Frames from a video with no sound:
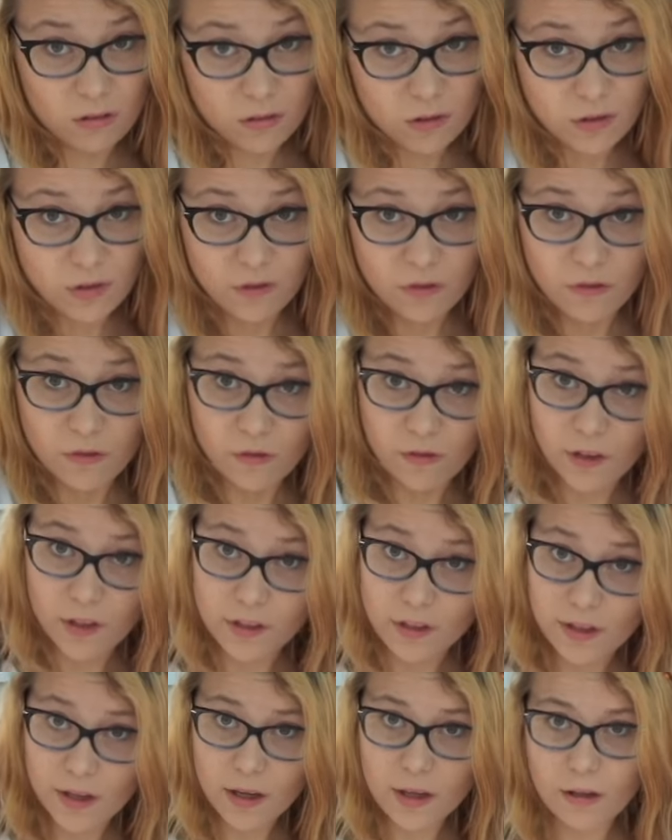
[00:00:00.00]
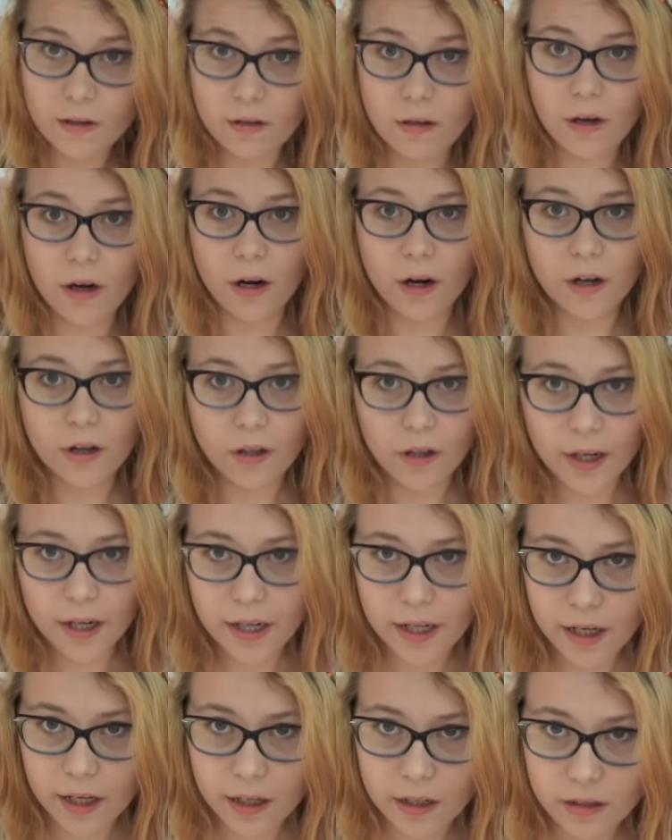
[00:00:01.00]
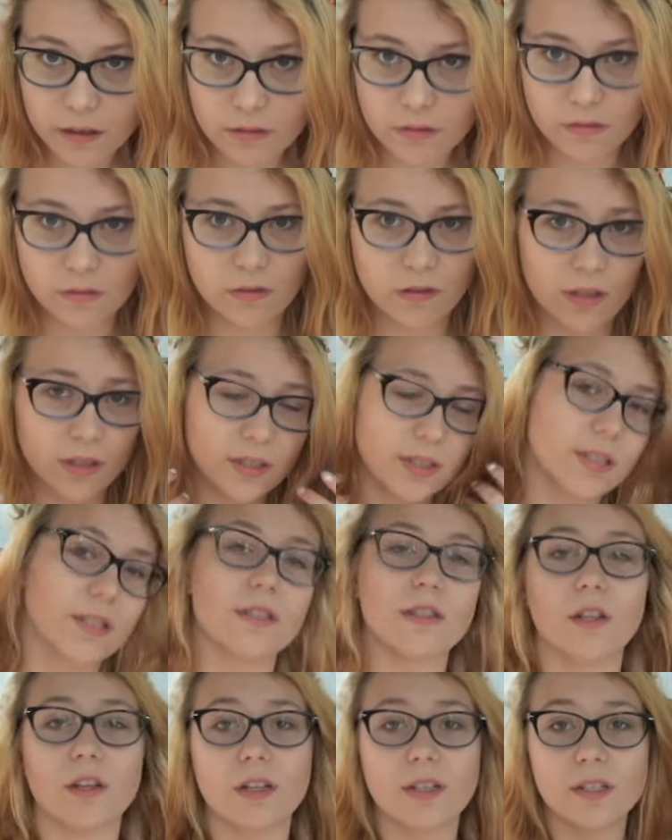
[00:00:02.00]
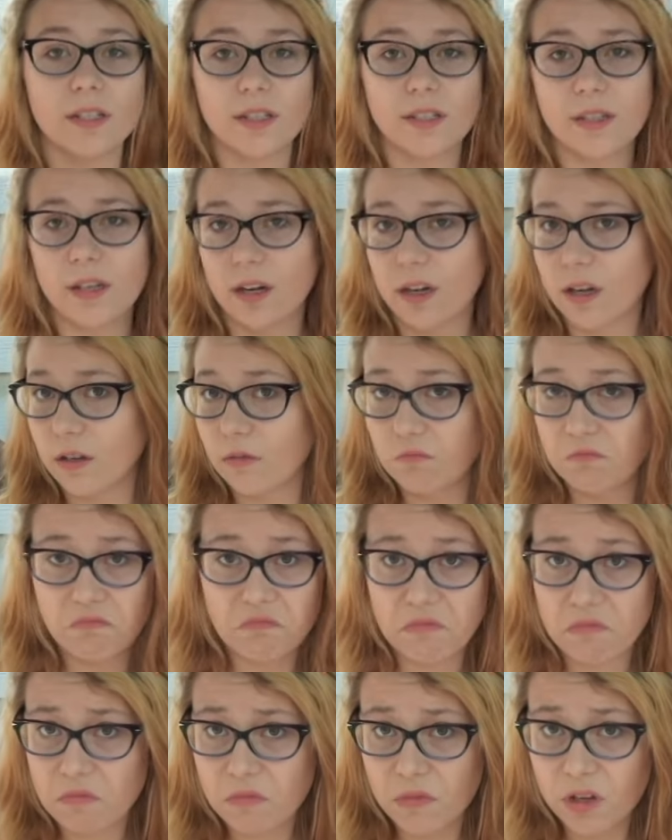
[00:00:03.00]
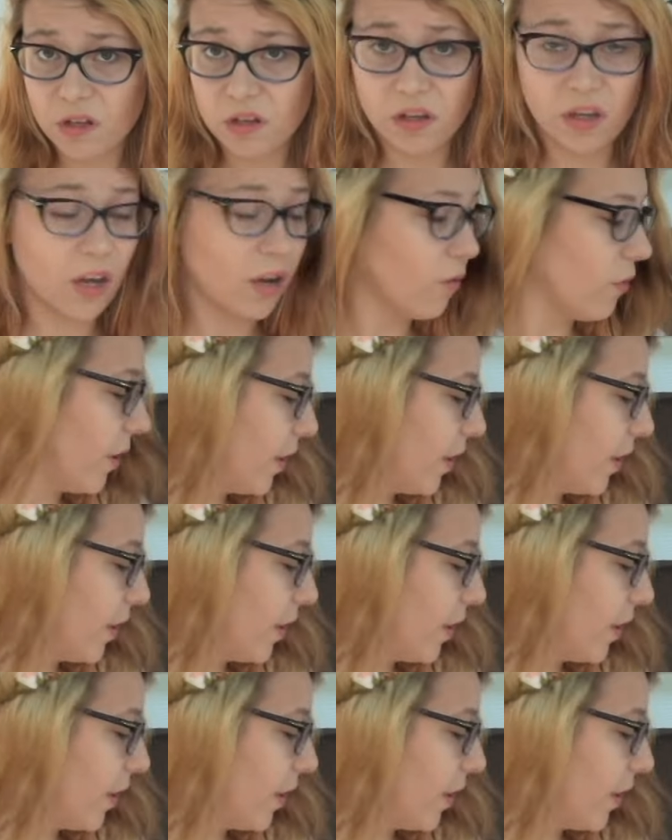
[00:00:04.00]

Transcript: Just fix that. Alright. Looks as good as it's gonna get